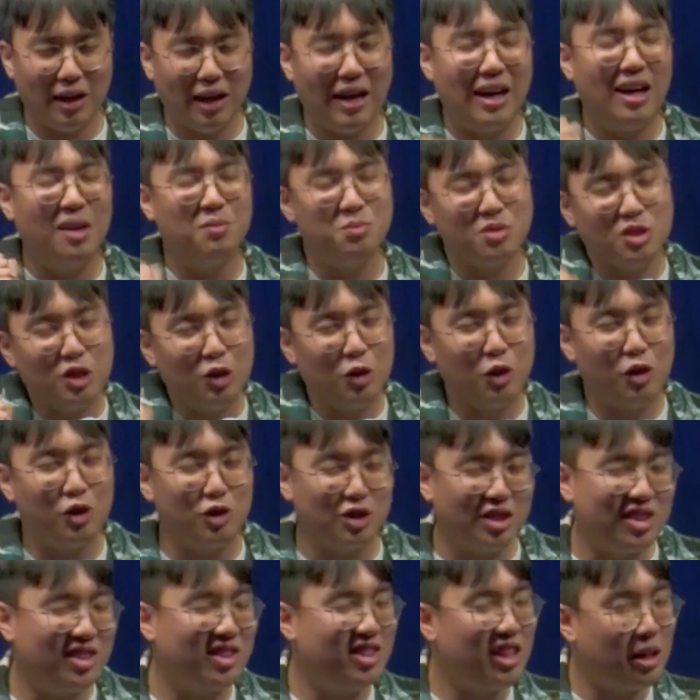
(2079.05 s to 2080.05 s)
I'm still going to
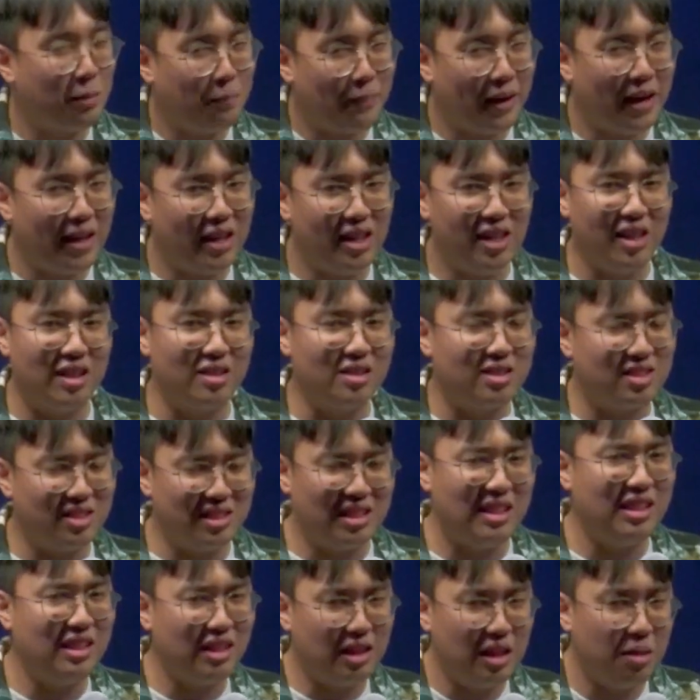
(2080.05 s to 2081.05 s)
stick by it and
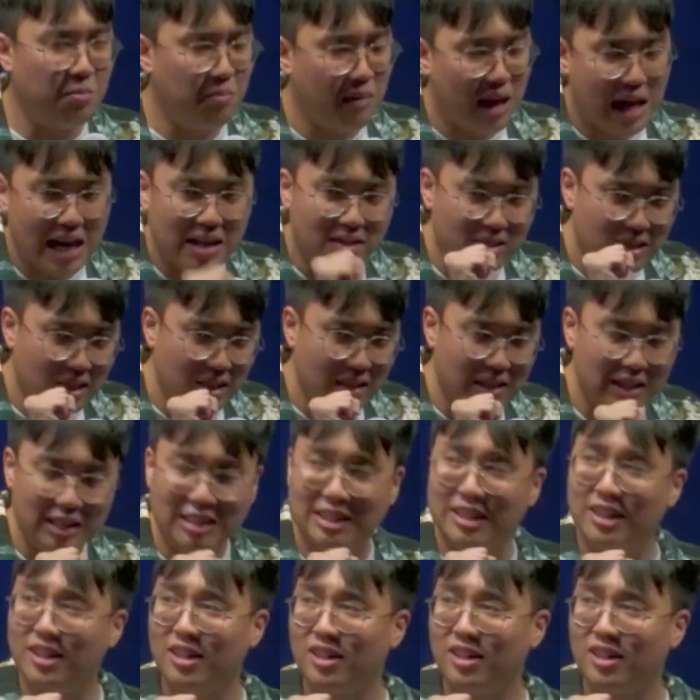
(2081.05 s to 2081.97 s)
see him as a leader.